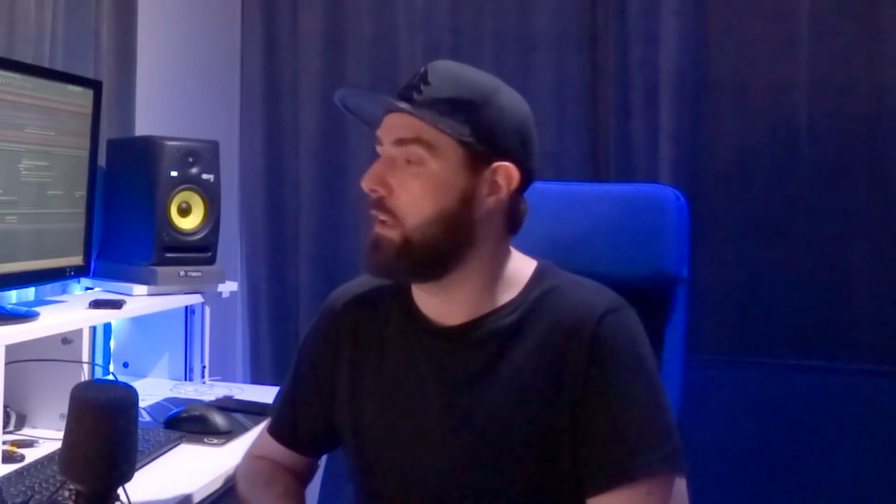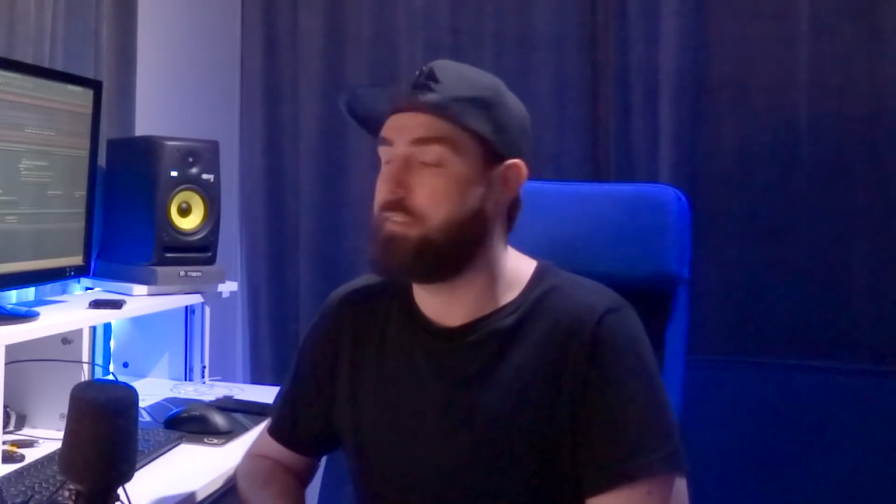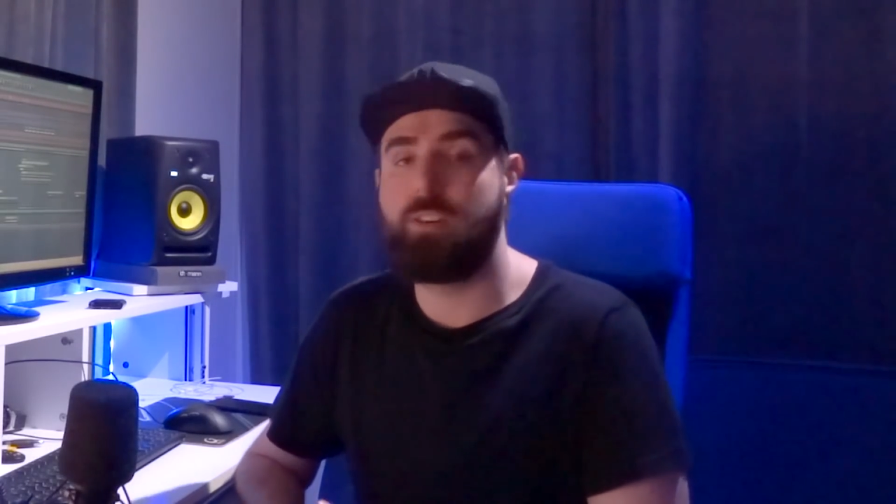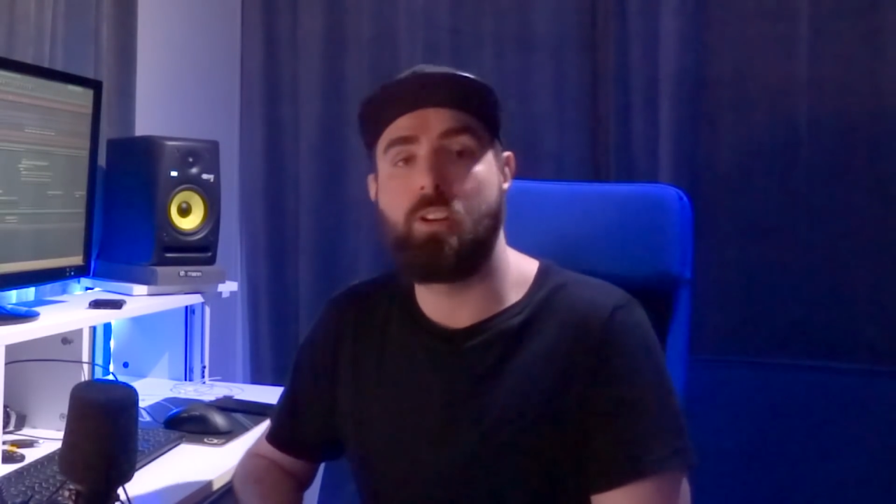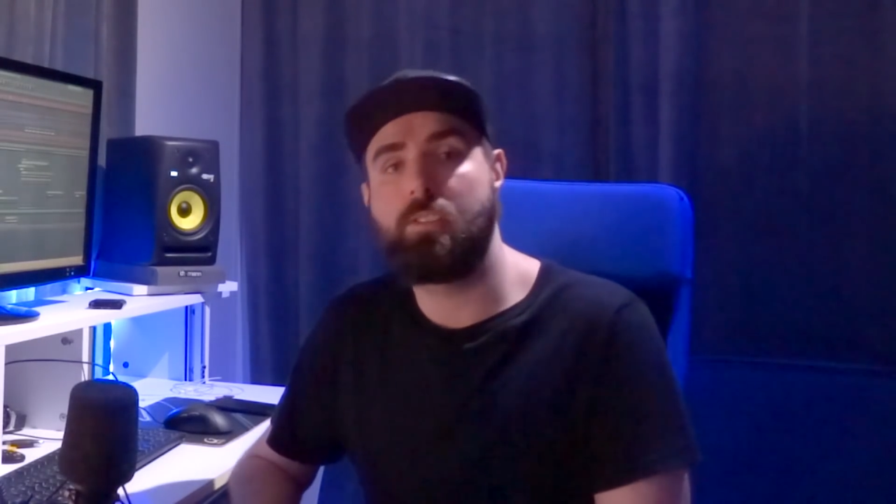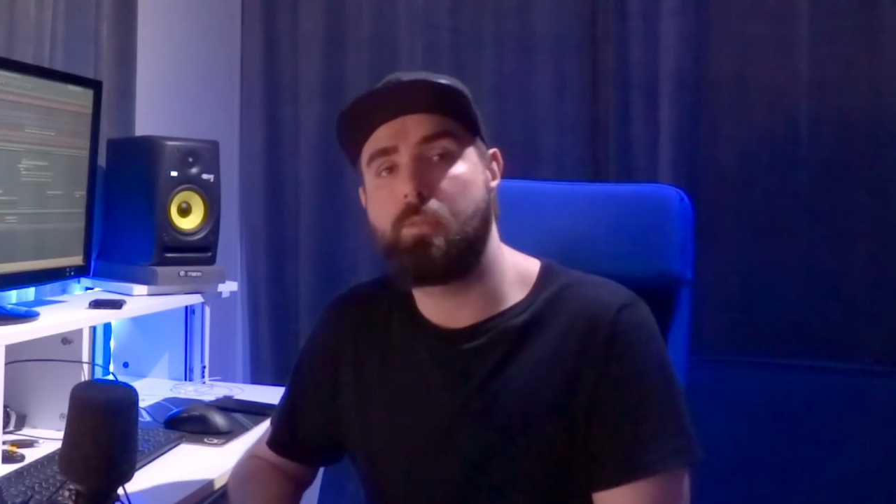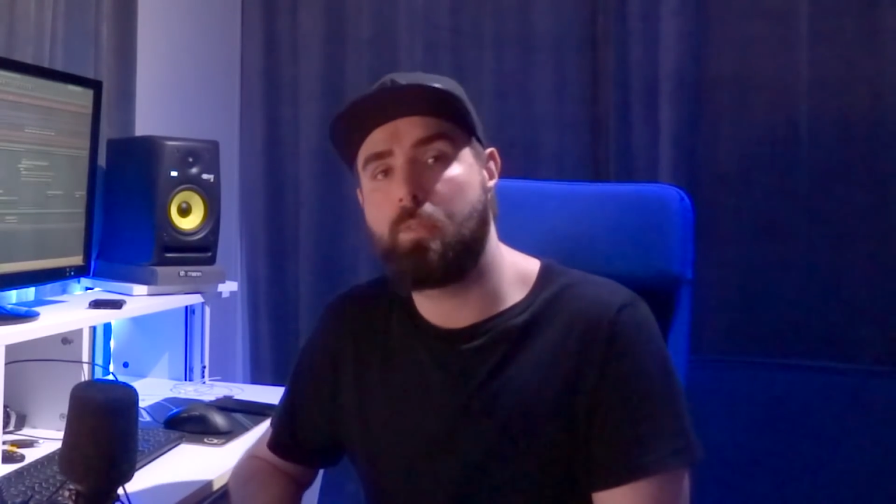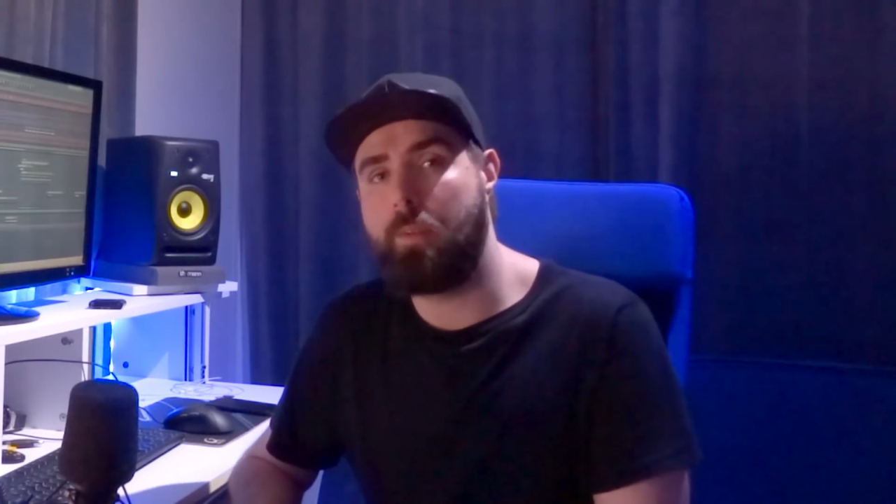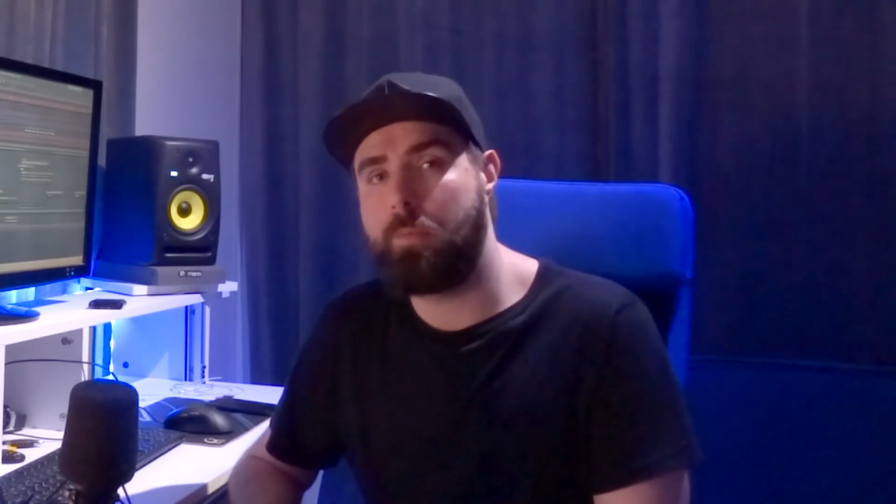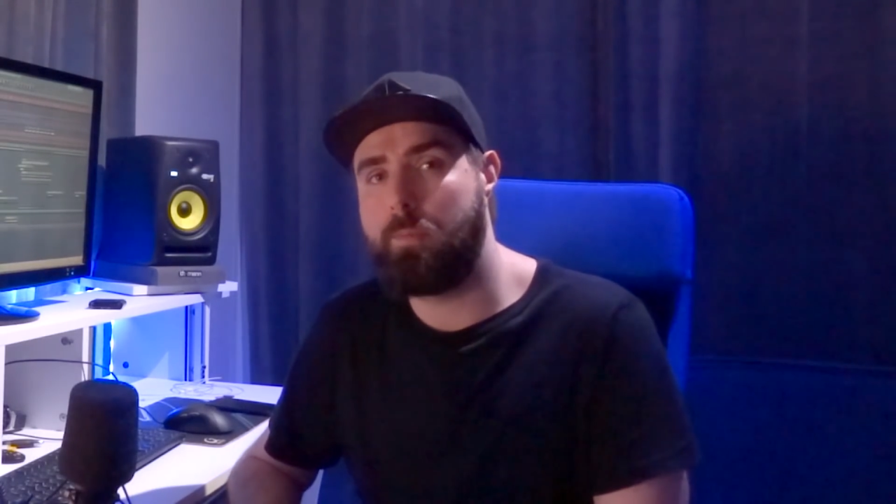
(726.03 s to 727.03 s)
If you're not
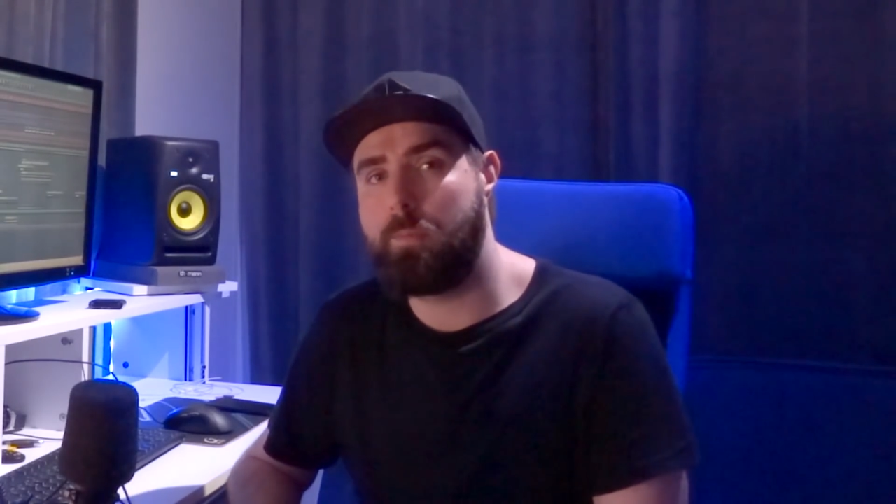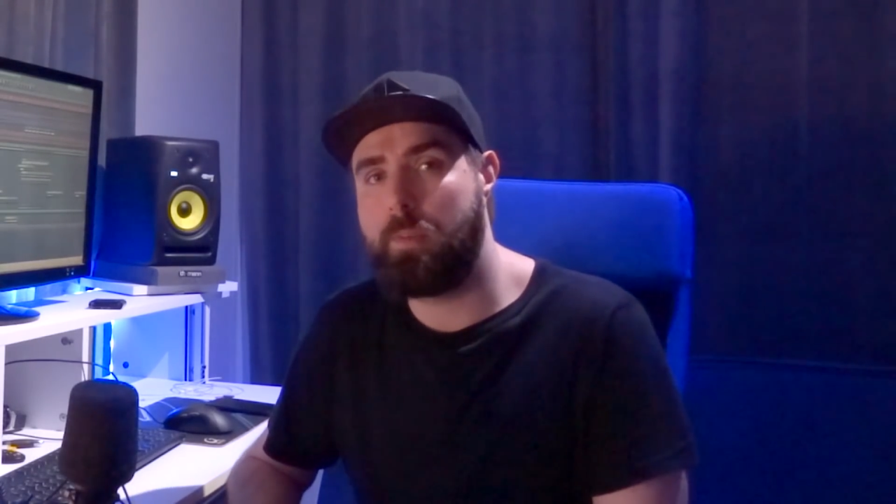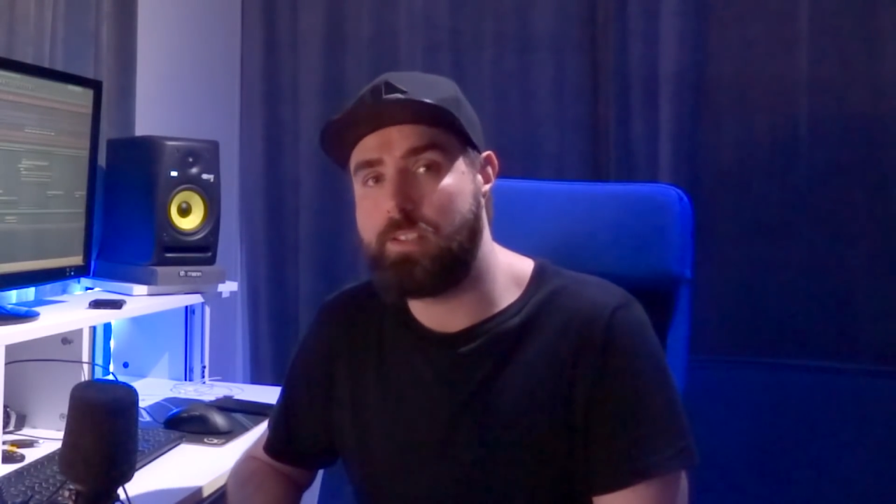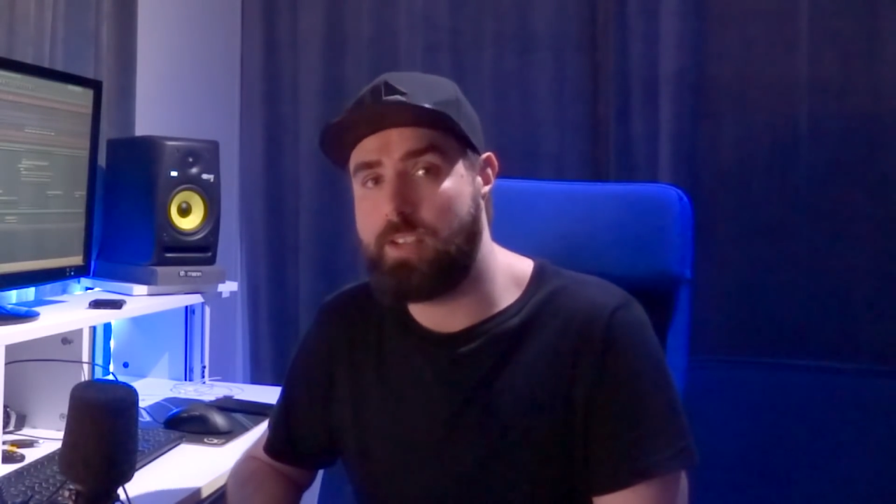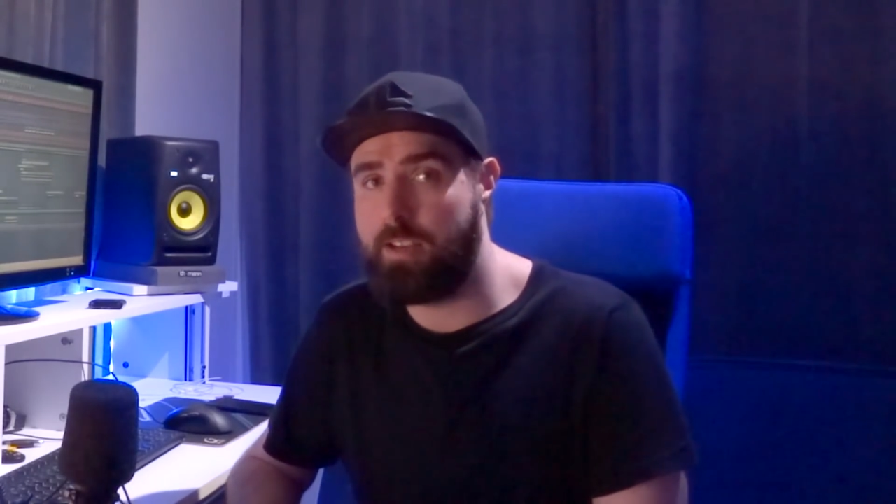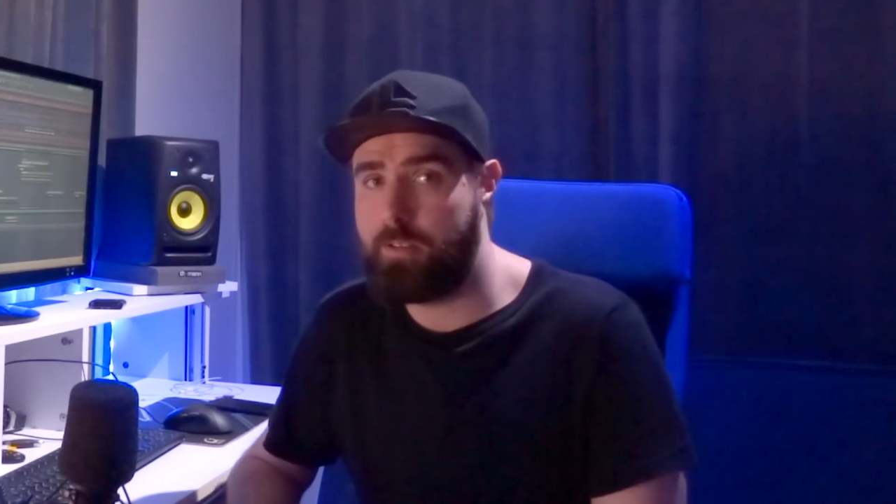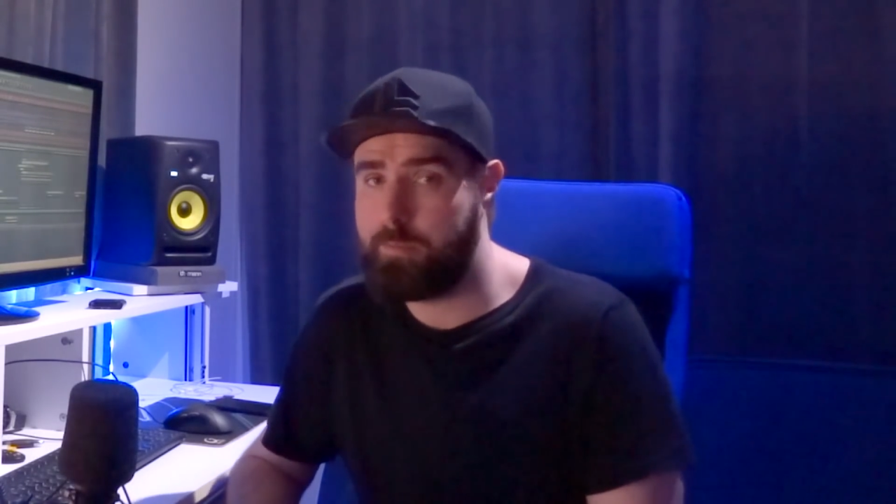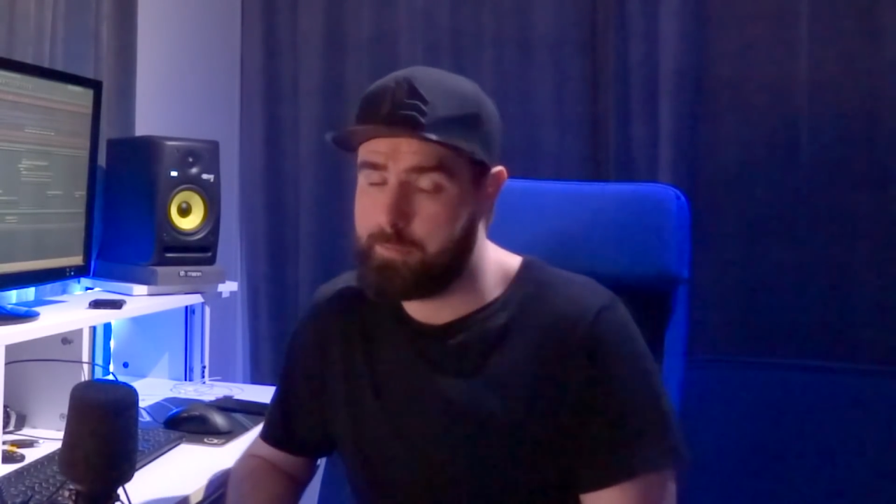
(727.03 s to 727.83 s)
subscribed to my channel,